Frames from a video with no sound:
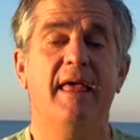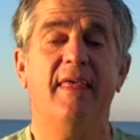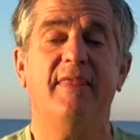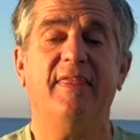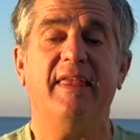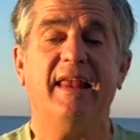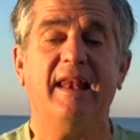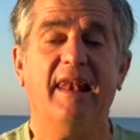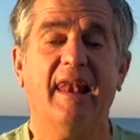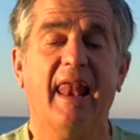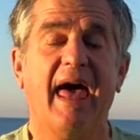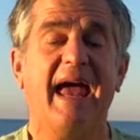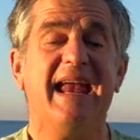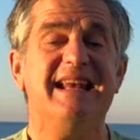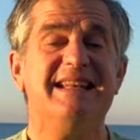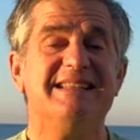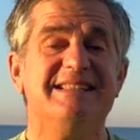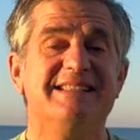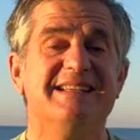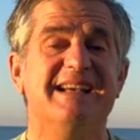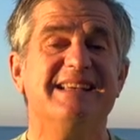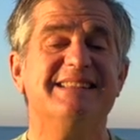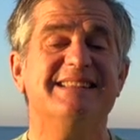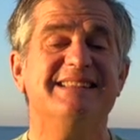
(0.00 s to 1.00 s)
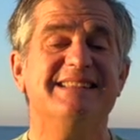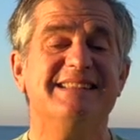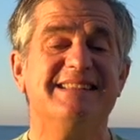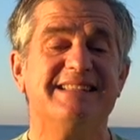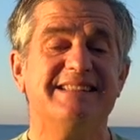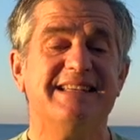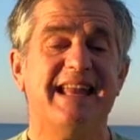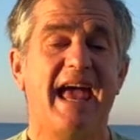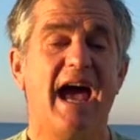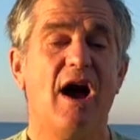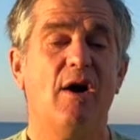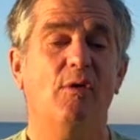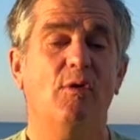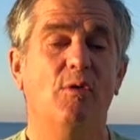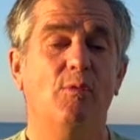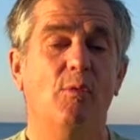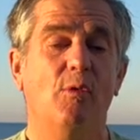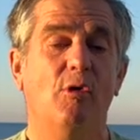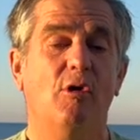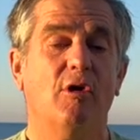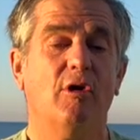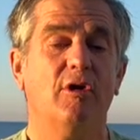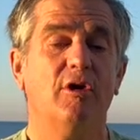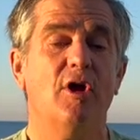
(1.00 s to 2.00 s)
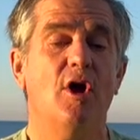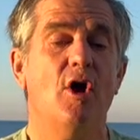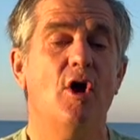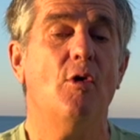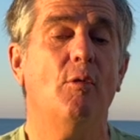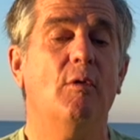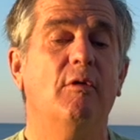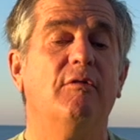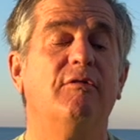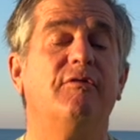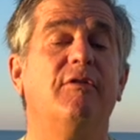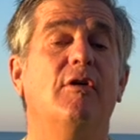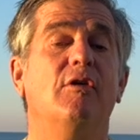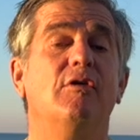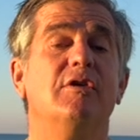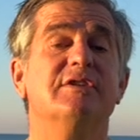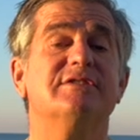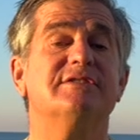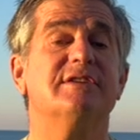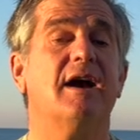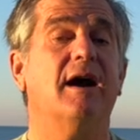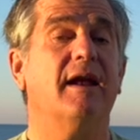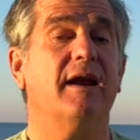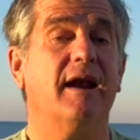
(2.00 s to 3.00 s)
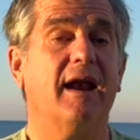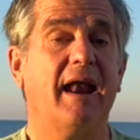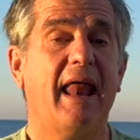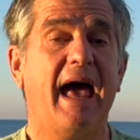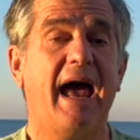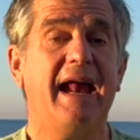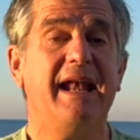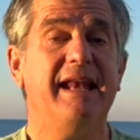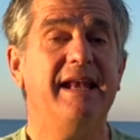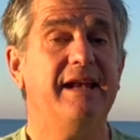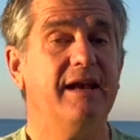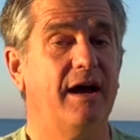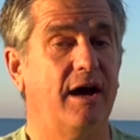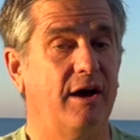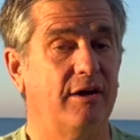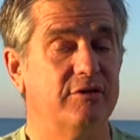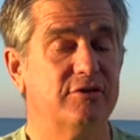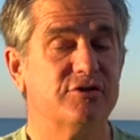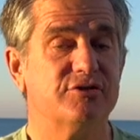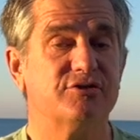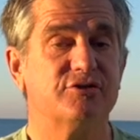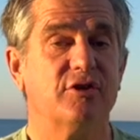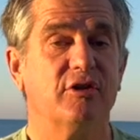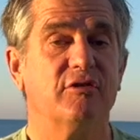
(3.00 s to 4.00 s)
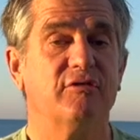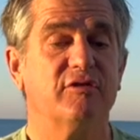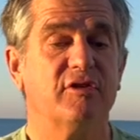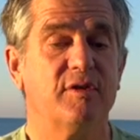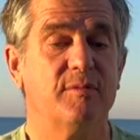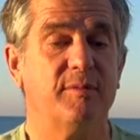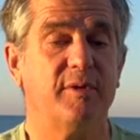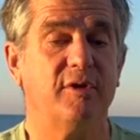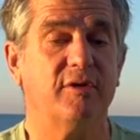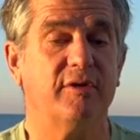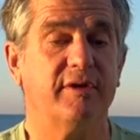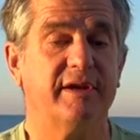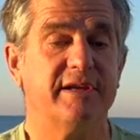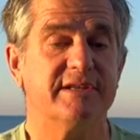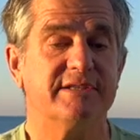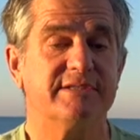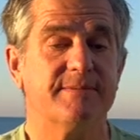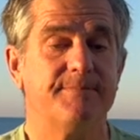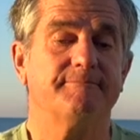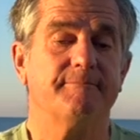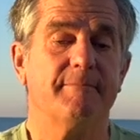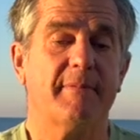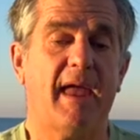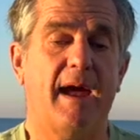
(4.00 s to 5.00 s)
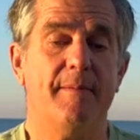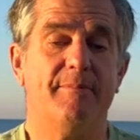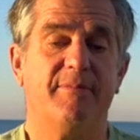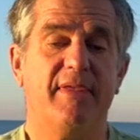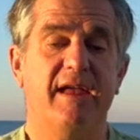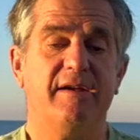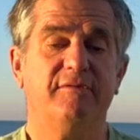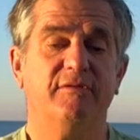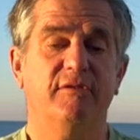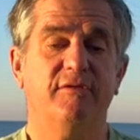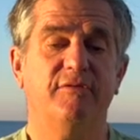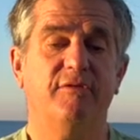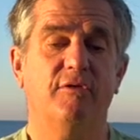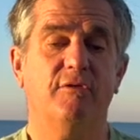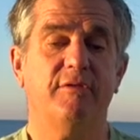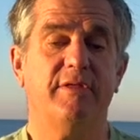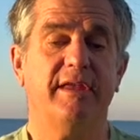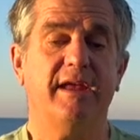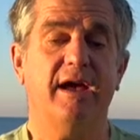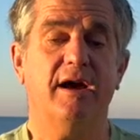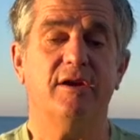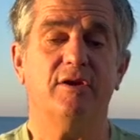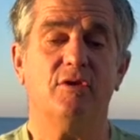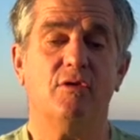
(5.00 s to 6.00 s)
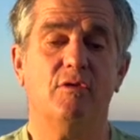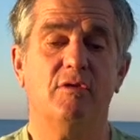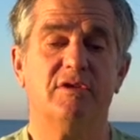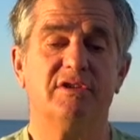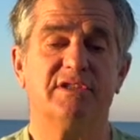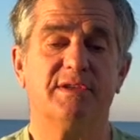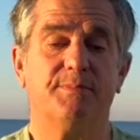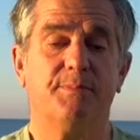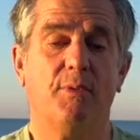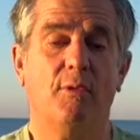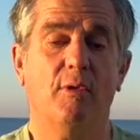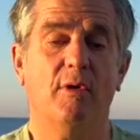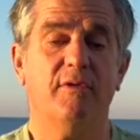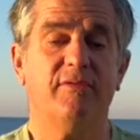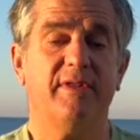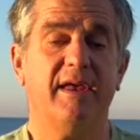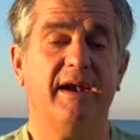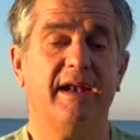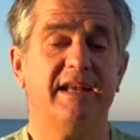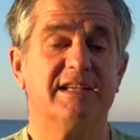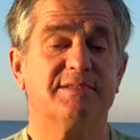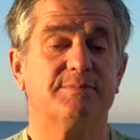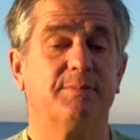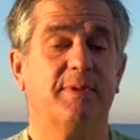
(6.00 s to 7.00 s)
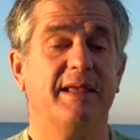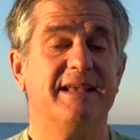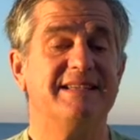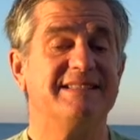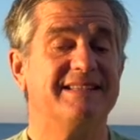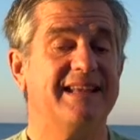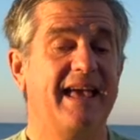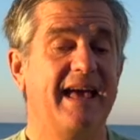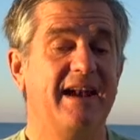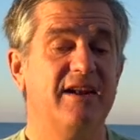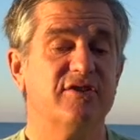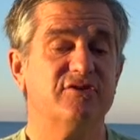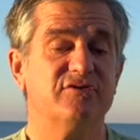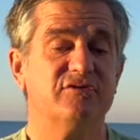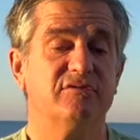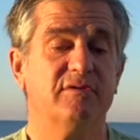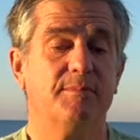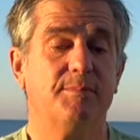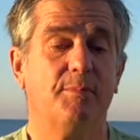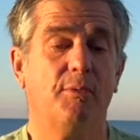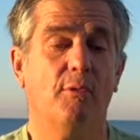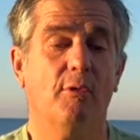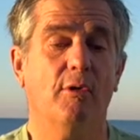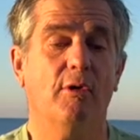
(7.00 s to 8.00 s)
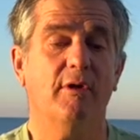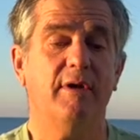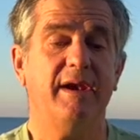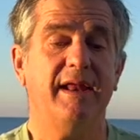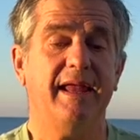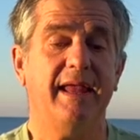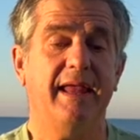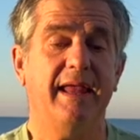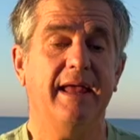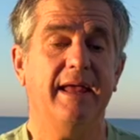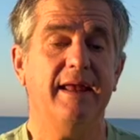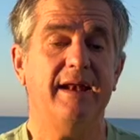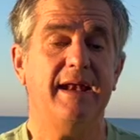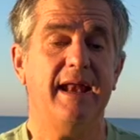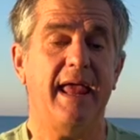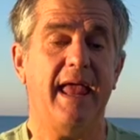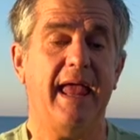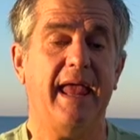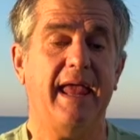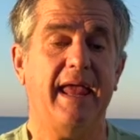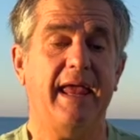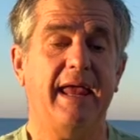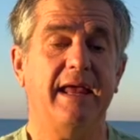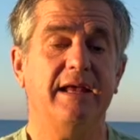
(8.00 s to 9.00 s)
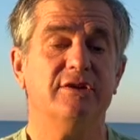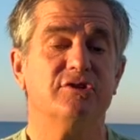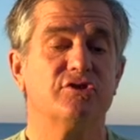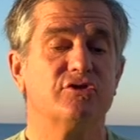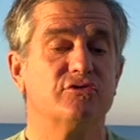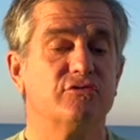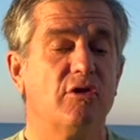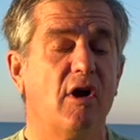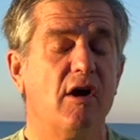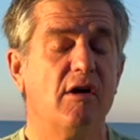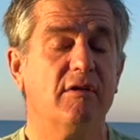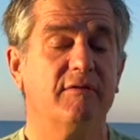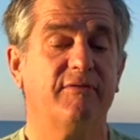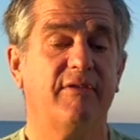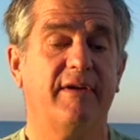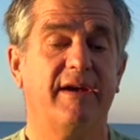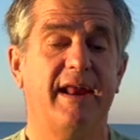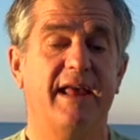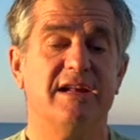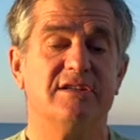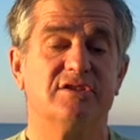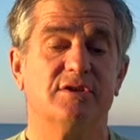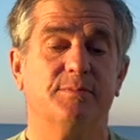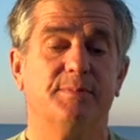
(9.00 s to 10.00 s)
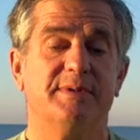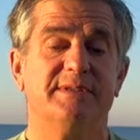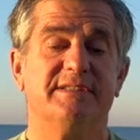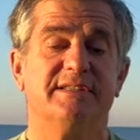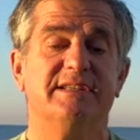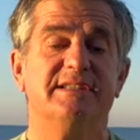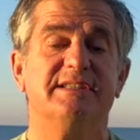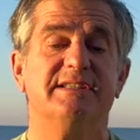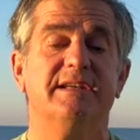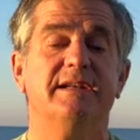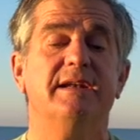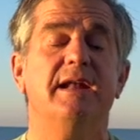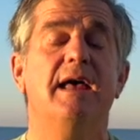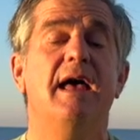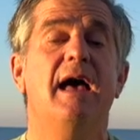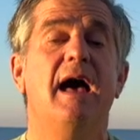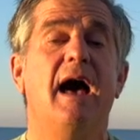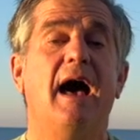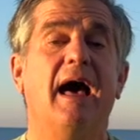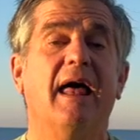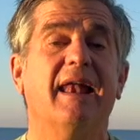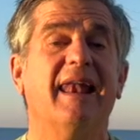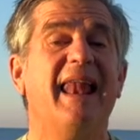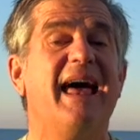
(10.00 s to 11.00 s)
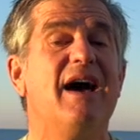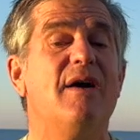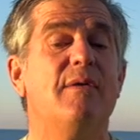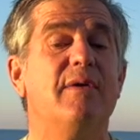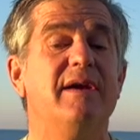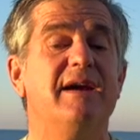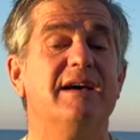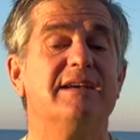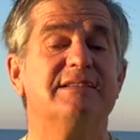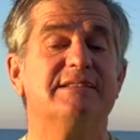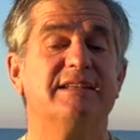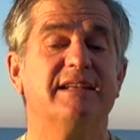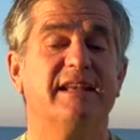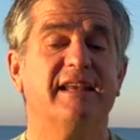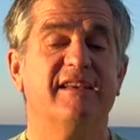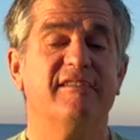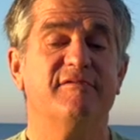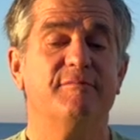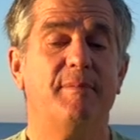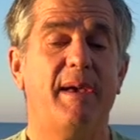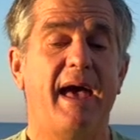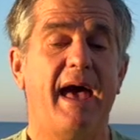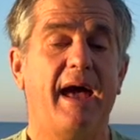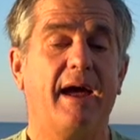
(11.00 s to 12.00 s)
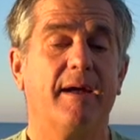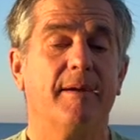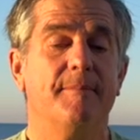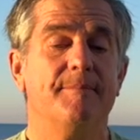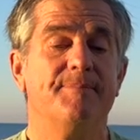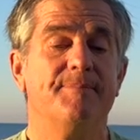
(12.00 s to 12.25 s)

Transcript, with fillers: The Light Justice Now Award will focus on lighting underserved communities. I'm thankful for the ongoing support that has placed Edison Report in a strong financial position, allowing us to give back.